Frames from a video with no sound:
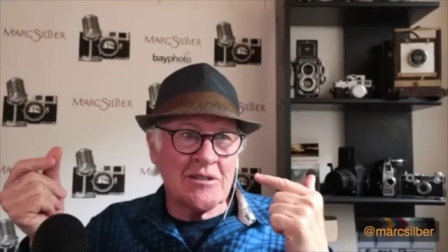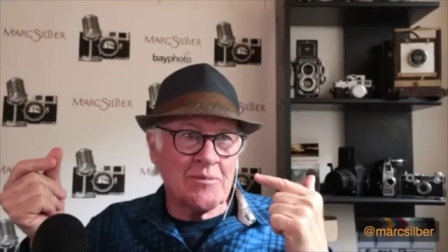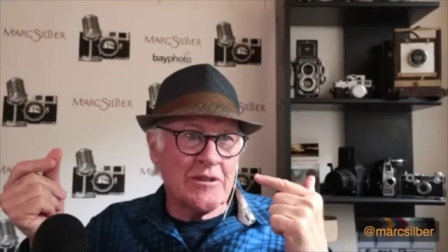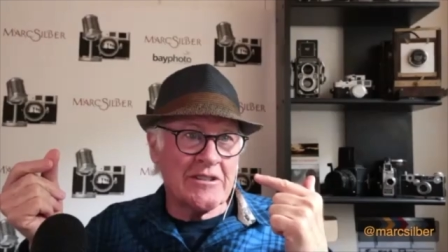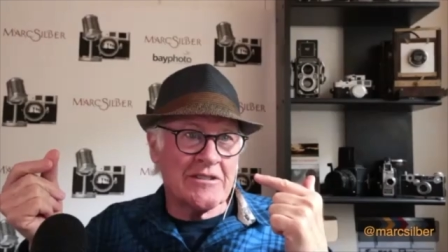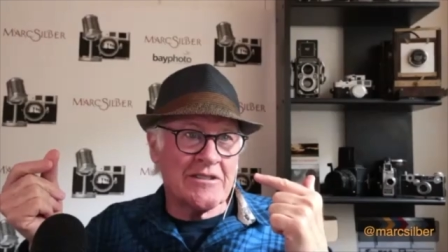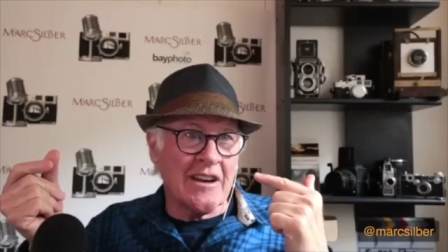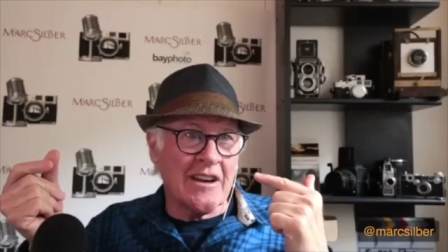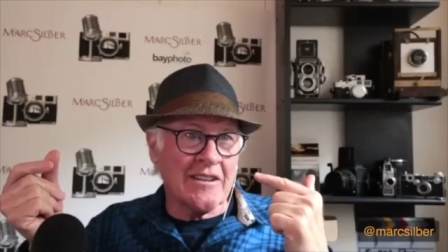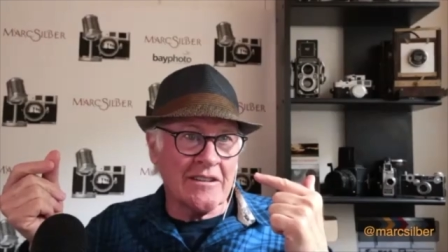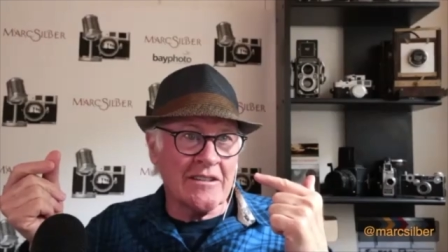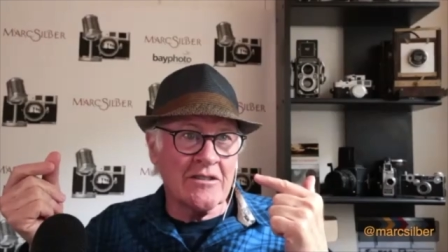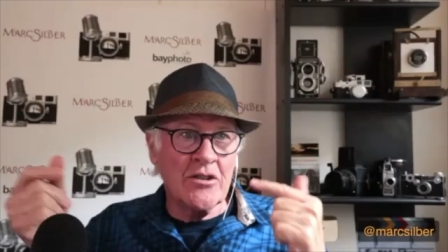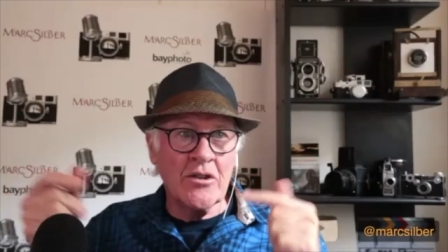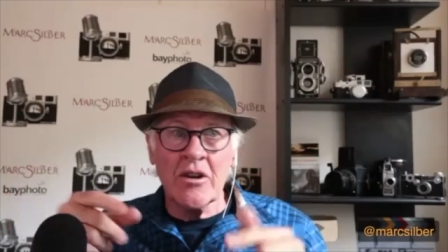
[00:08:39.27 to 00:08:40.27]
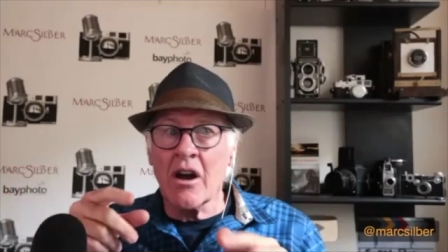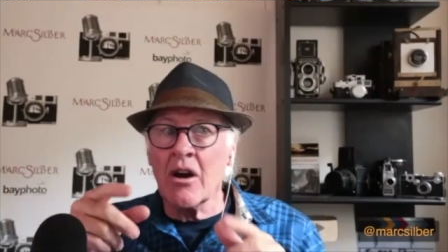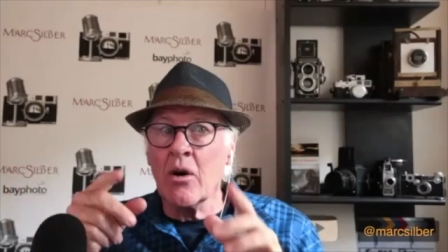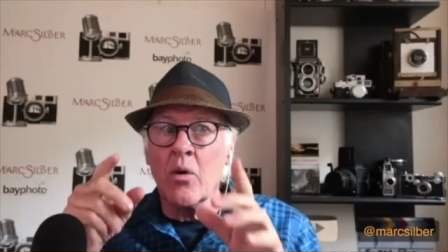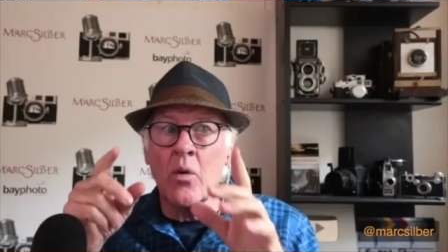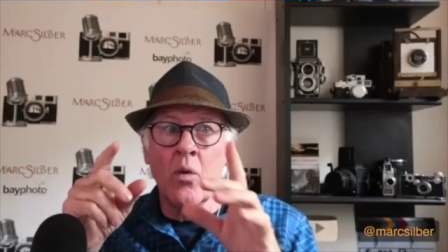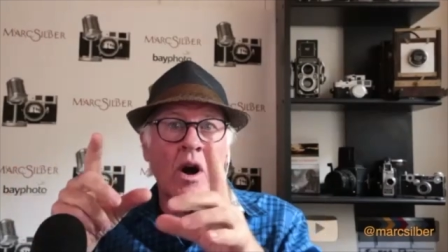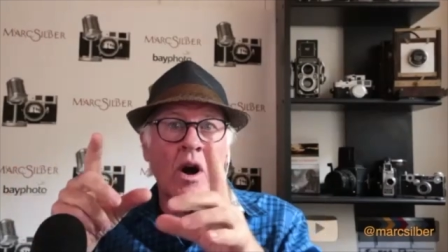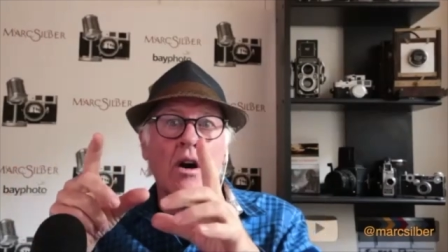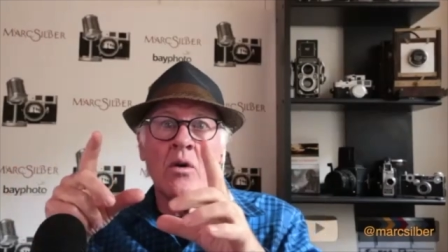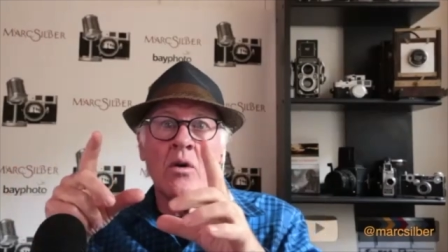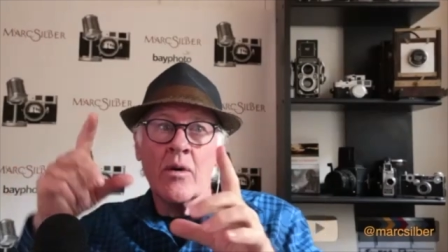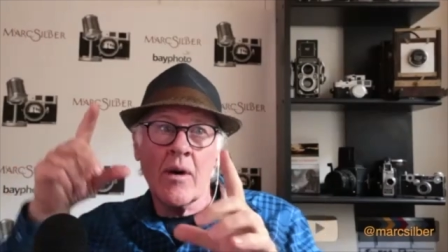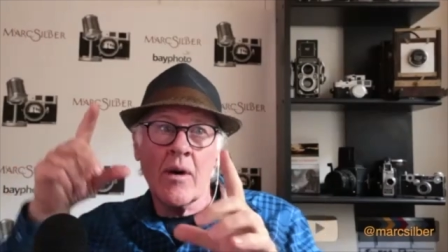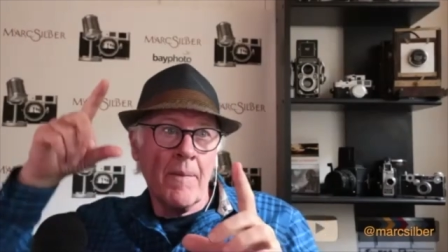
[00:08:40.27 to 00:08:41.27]
a split second. You go,
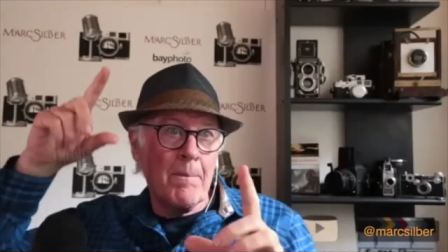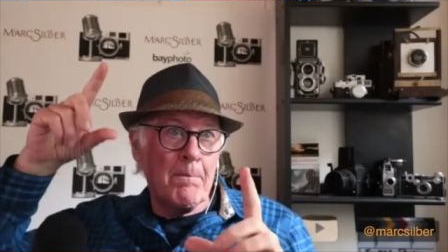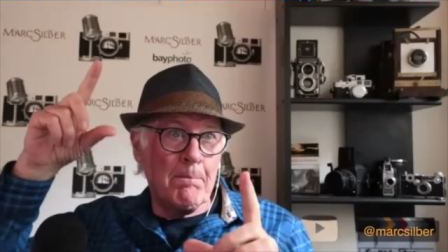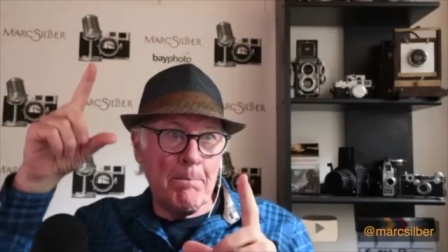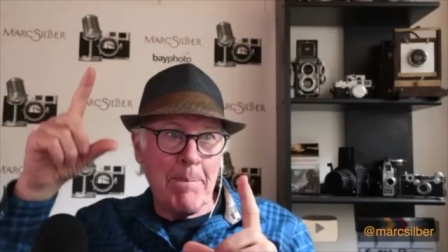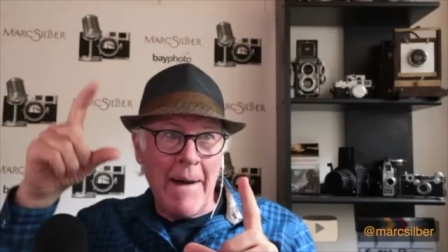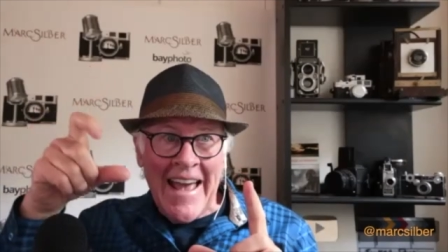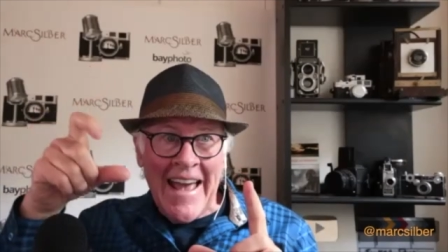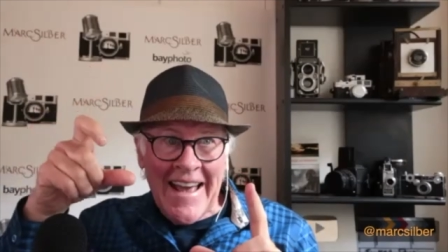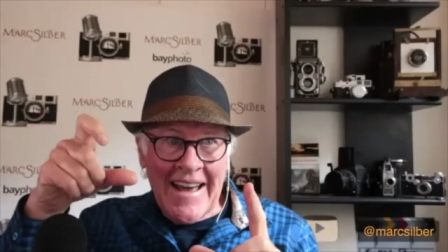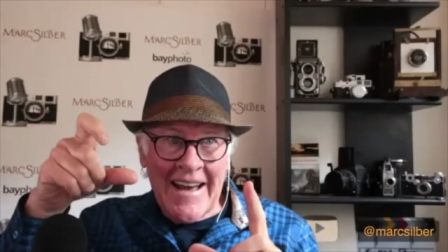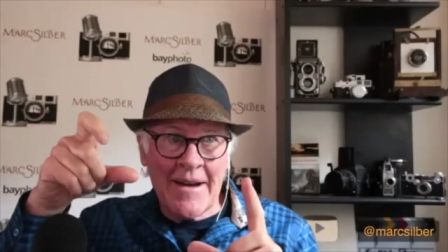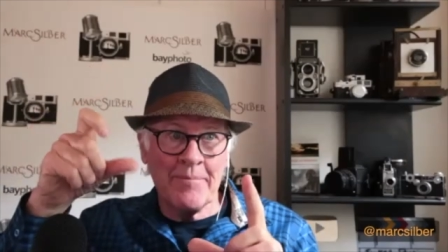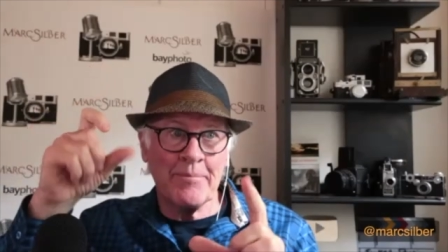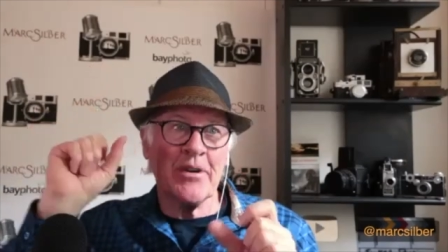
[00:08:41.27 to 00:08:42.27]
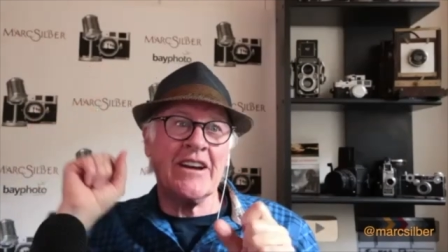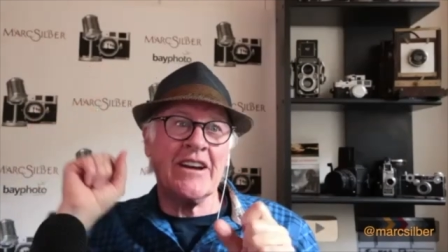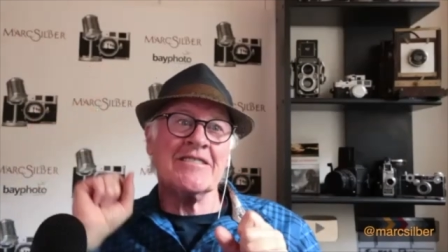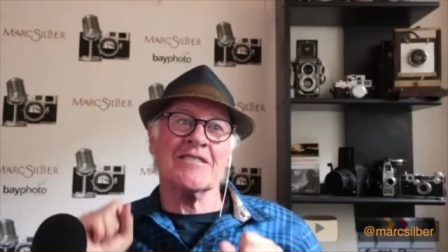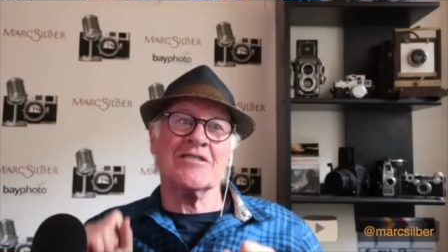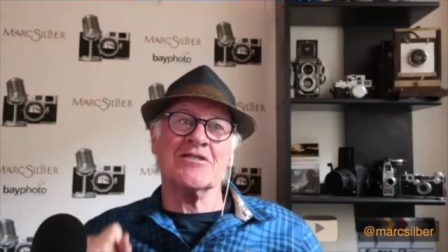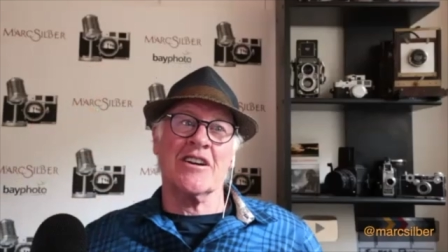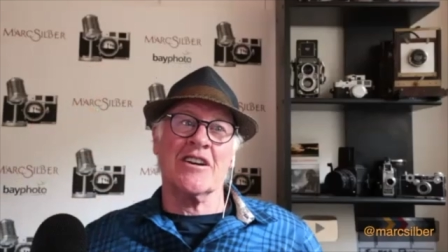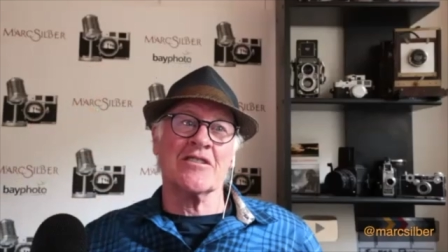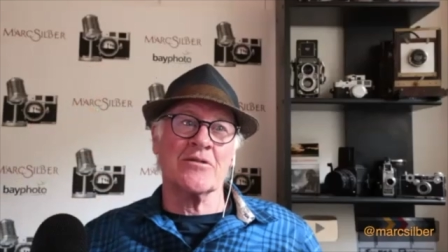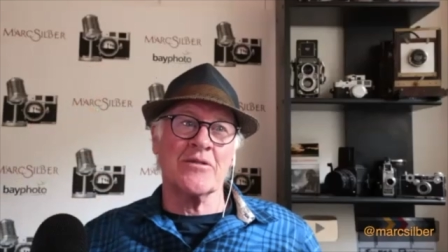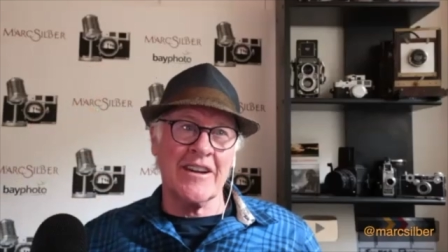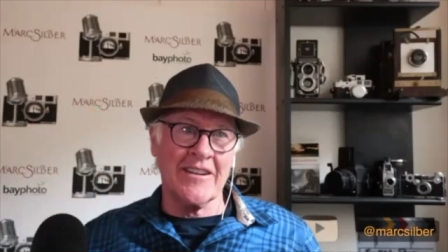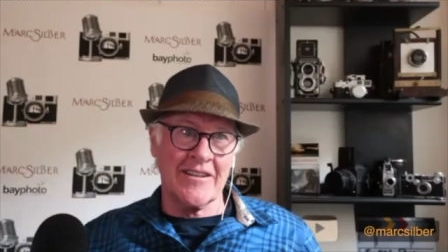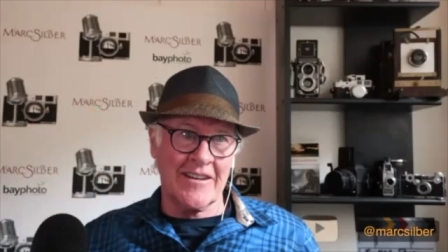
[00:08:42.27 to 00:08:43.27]
"Whoa, bam, press the shutter
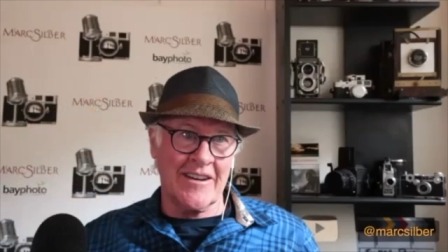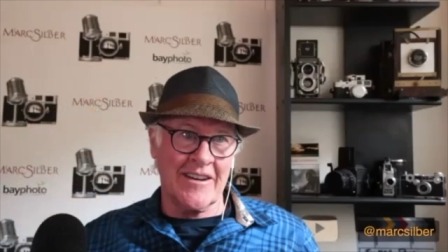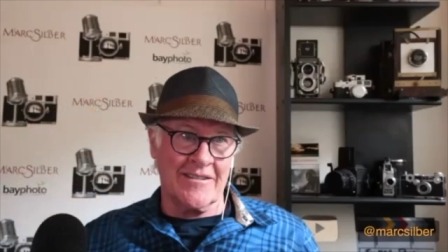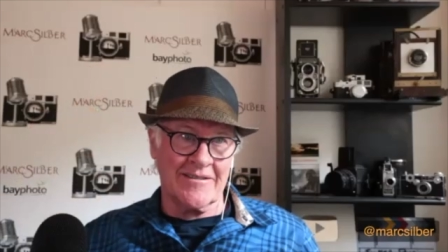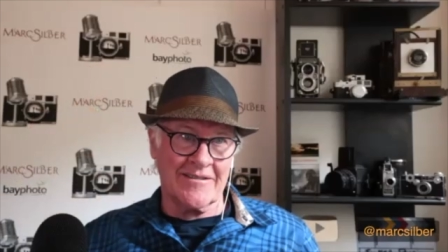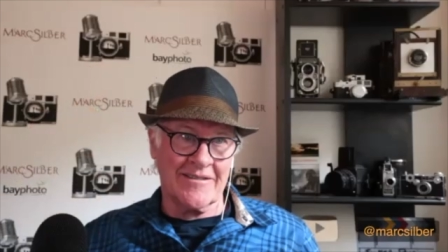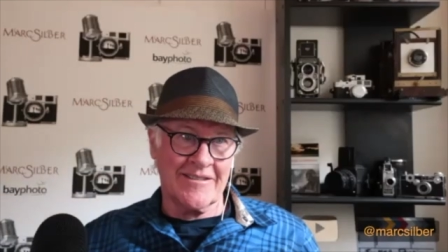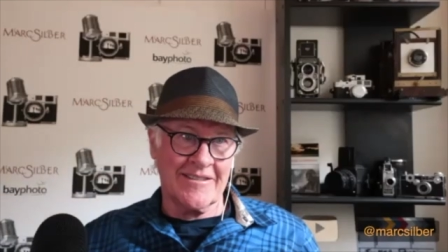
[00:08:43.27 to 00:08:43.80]
right now."